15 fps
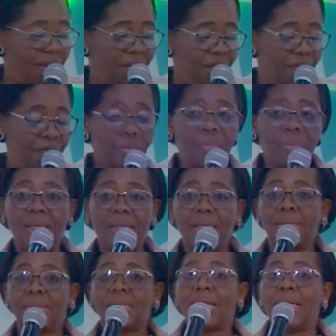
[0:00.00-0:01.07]
few
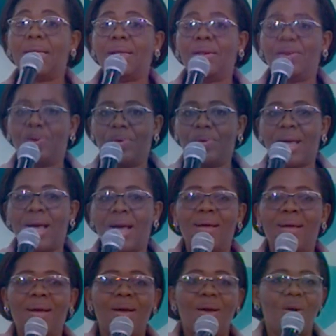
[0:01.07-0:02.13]
minutes. Hallelujah.
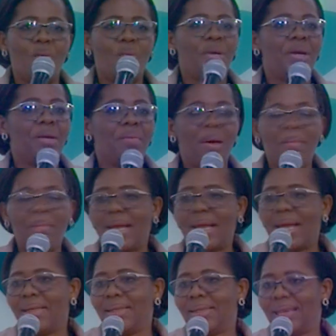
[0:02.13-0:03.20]
We remember
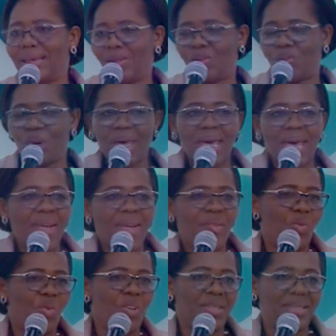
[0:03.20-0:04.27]
that this weekend,
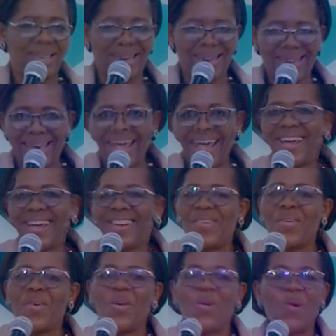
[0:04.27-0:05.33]
once again,
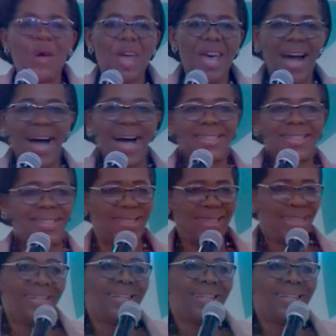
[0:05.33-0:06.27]
we are still